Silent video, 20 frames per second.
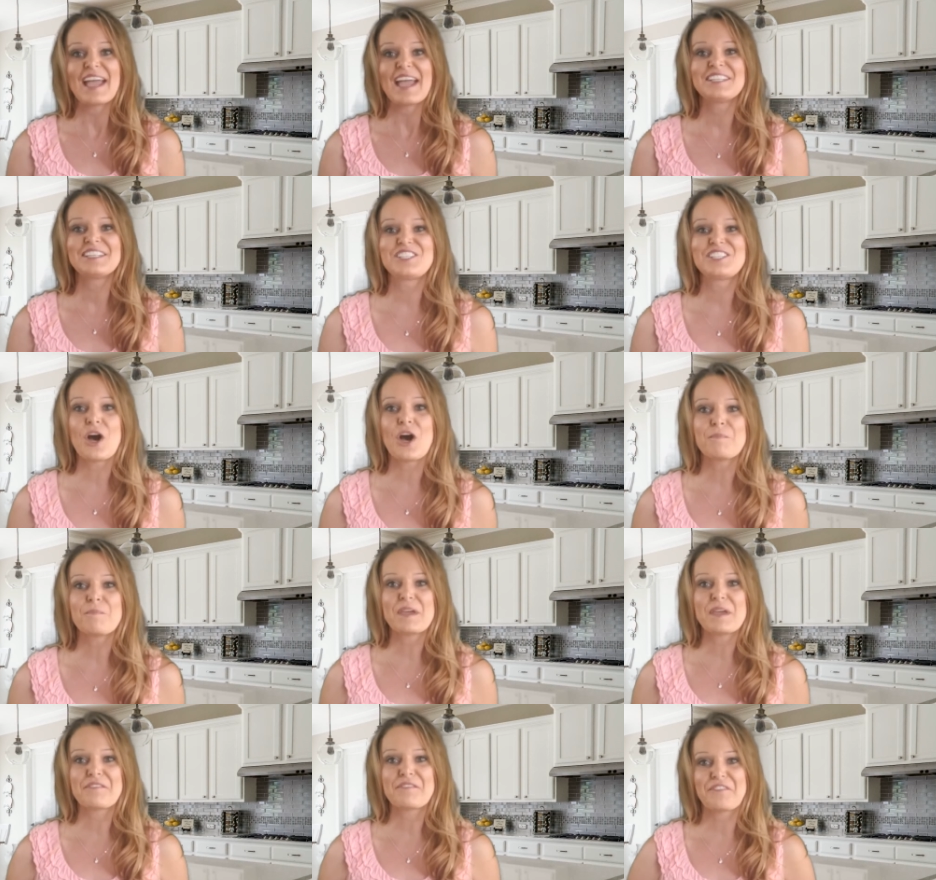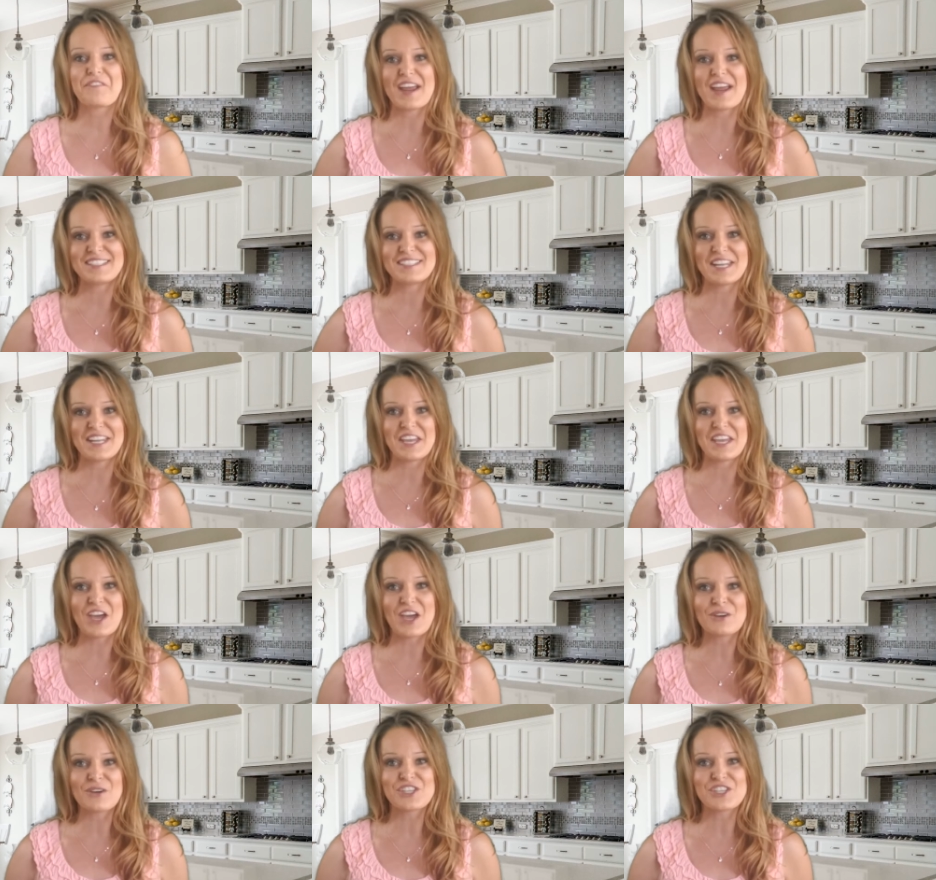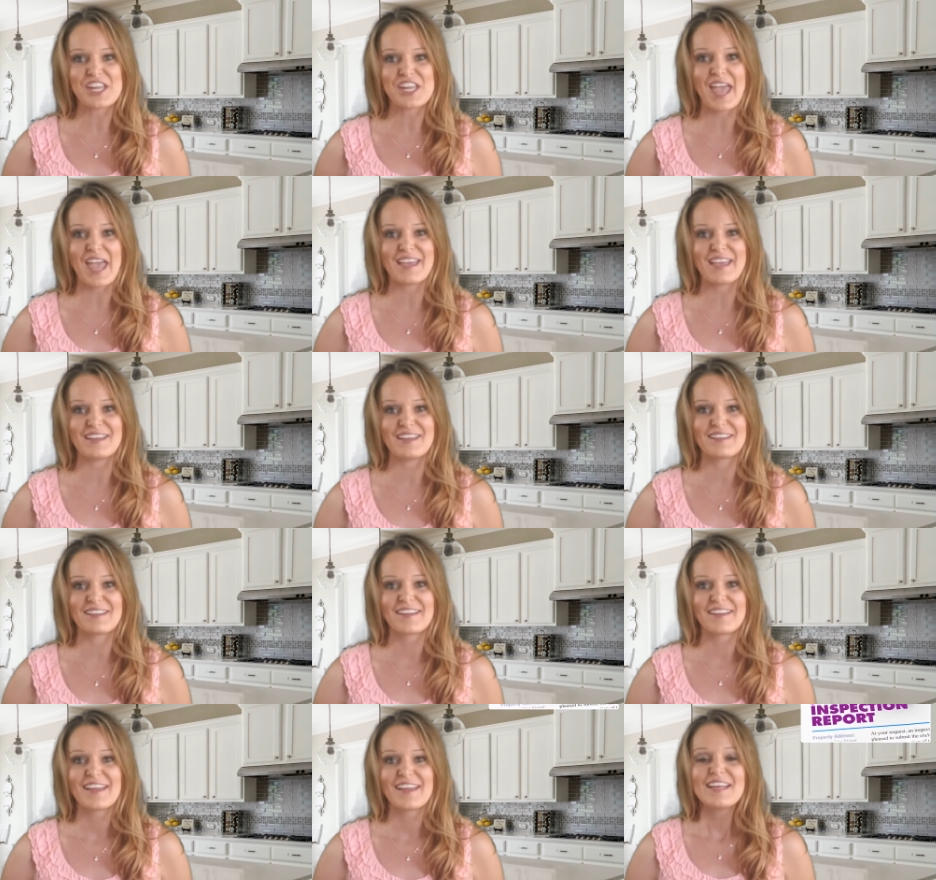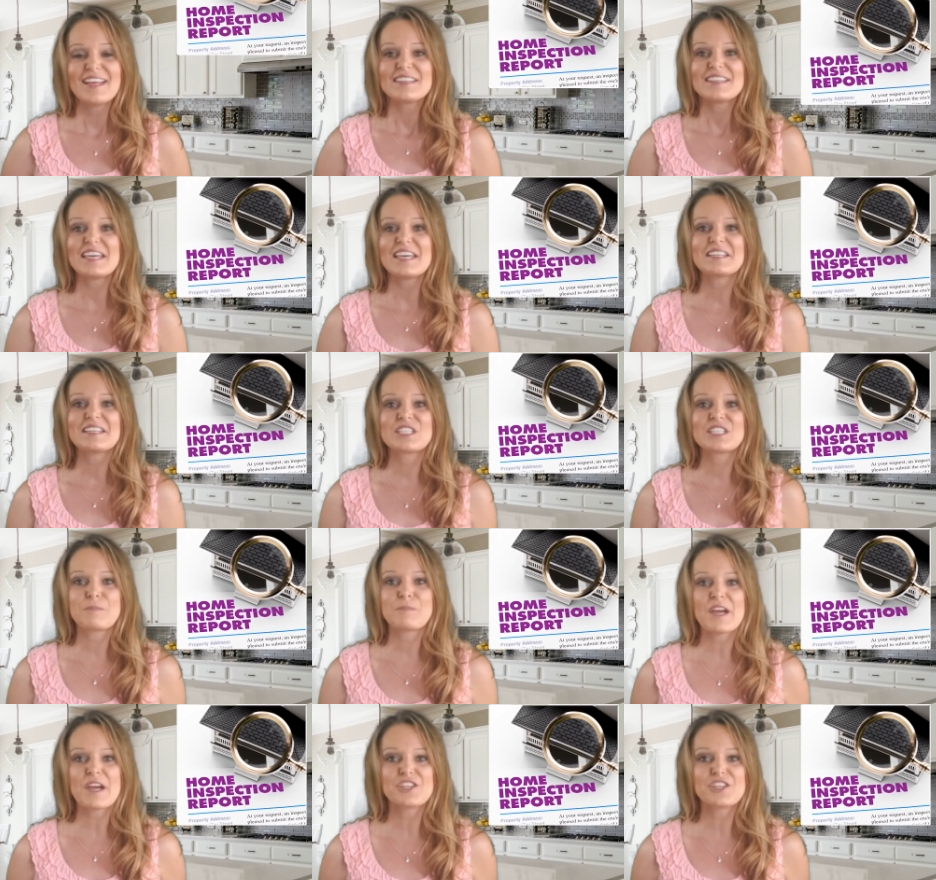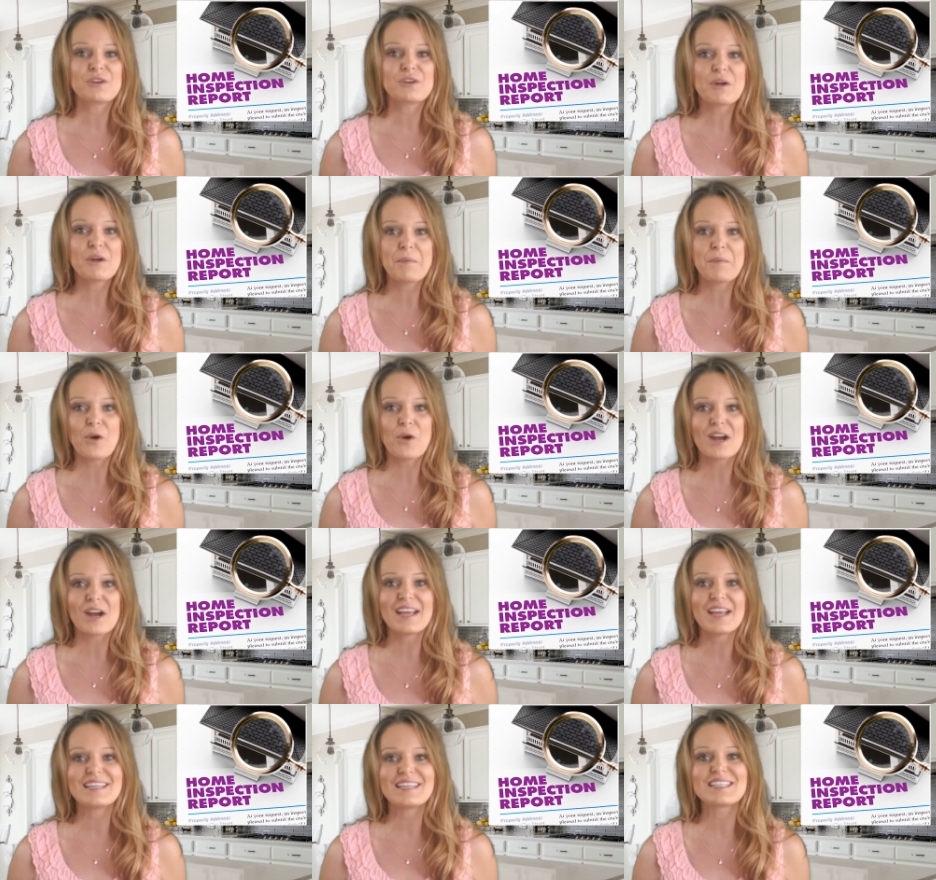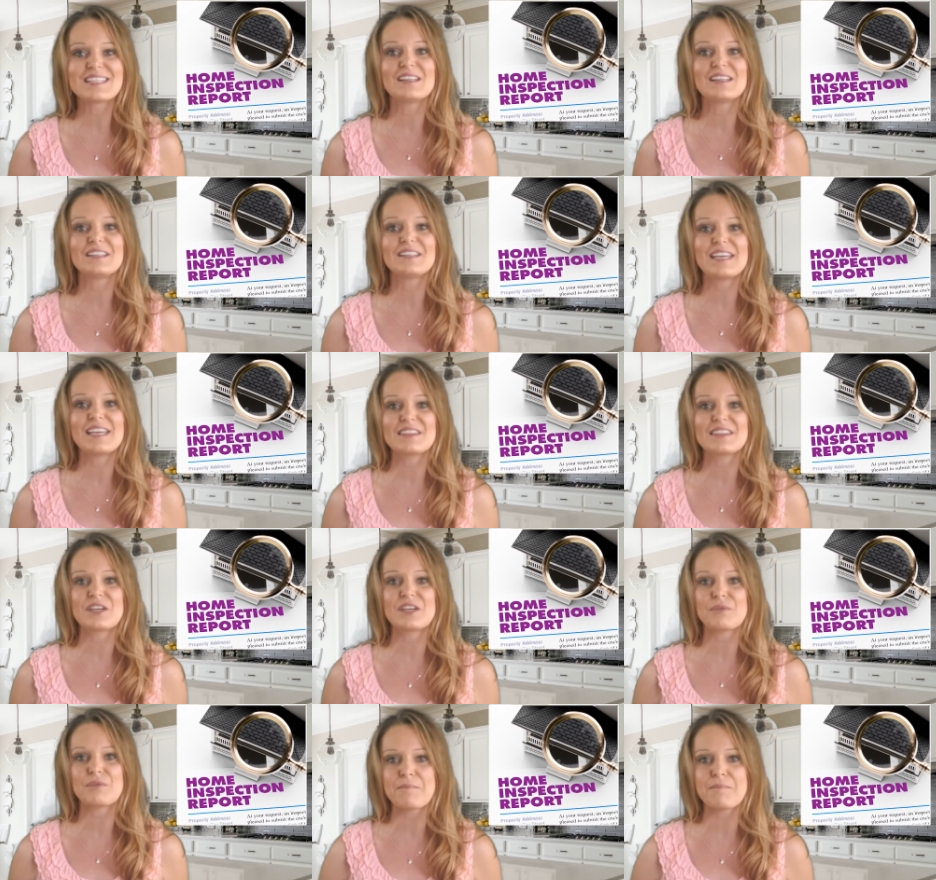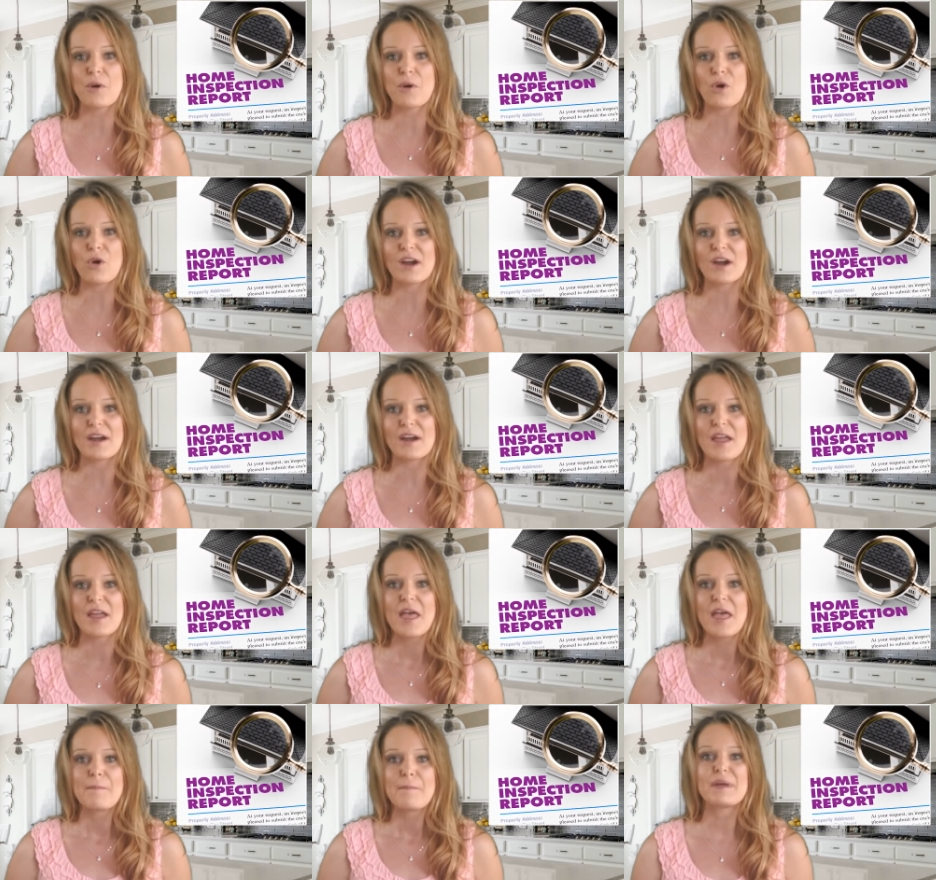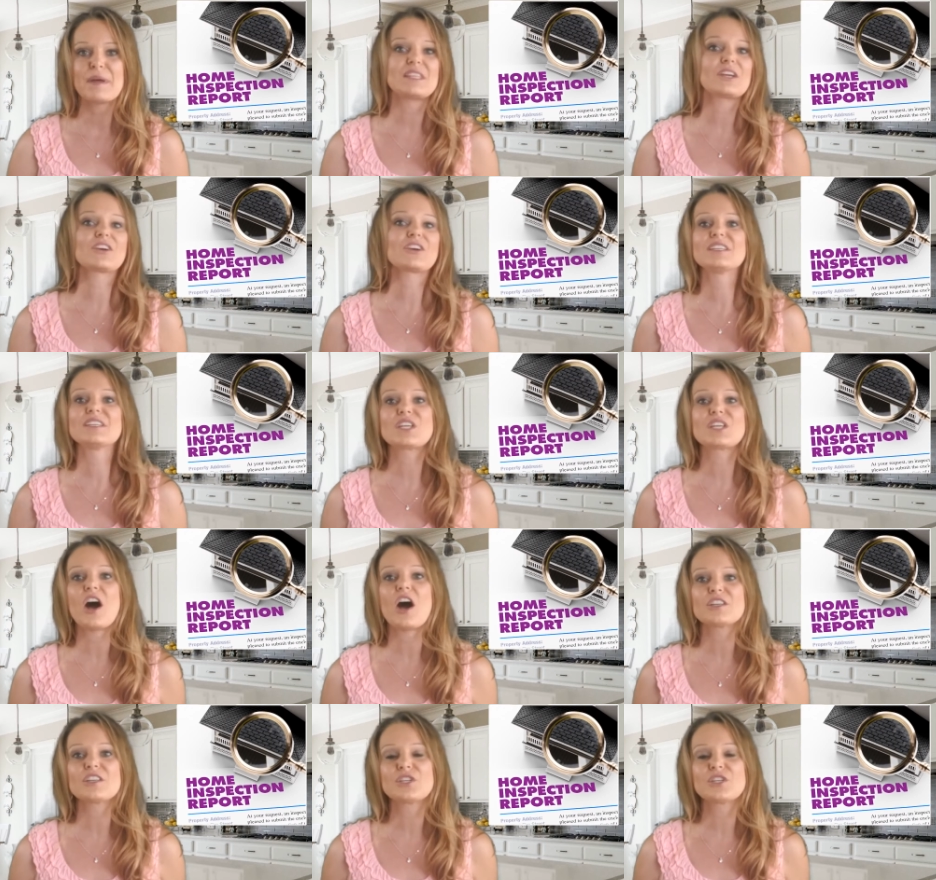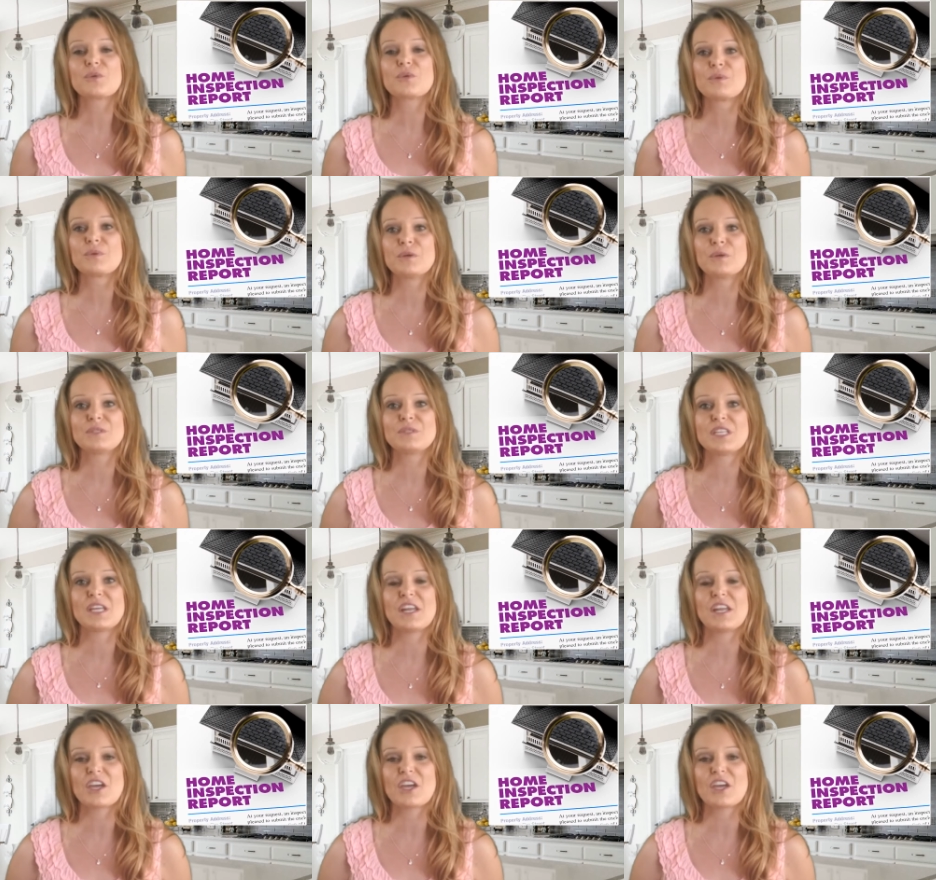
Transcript: And don't be afraid to negotiate. The inspection report is a lengthy report, but there is also room to